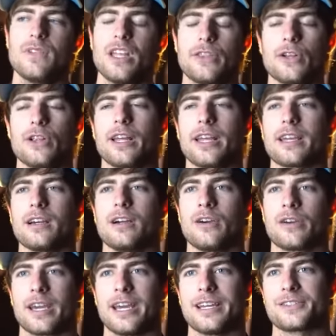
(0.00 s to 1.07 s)
And they're like,
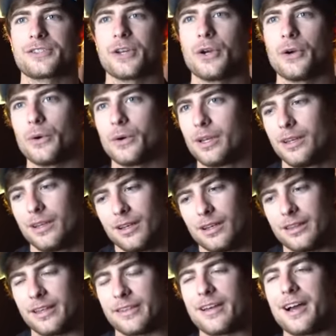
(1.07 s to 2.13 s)
okay, so
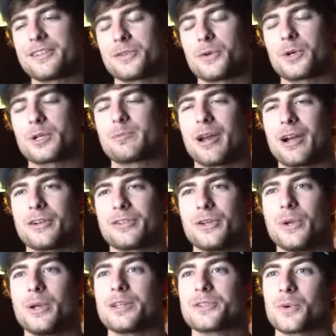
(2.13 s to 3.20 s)
the 1,000 horsepower
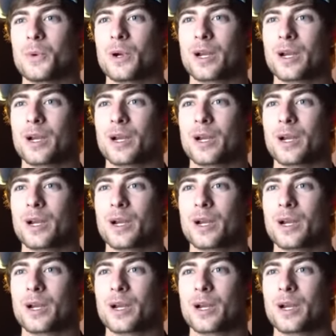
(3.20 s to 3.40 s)
tune isn't